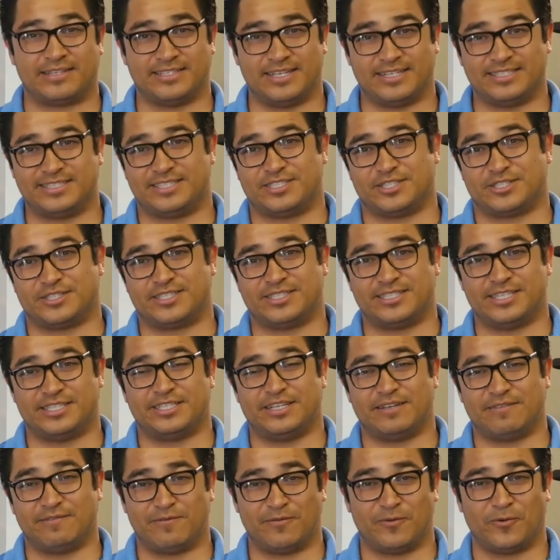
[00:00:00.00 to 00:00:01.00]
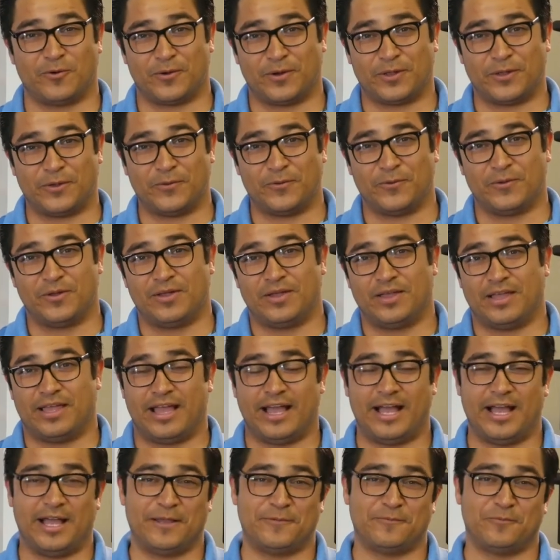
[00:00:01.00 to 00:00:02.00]
does your stitching for you.
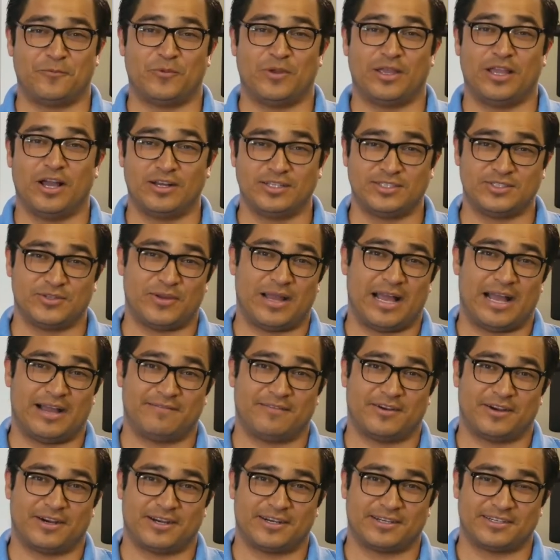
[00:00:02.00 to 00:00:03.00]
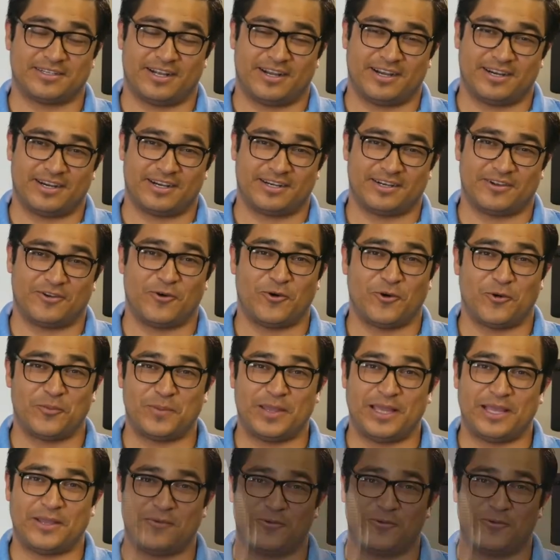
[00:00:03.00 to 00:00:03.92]
Um, we also have our, our Orbit,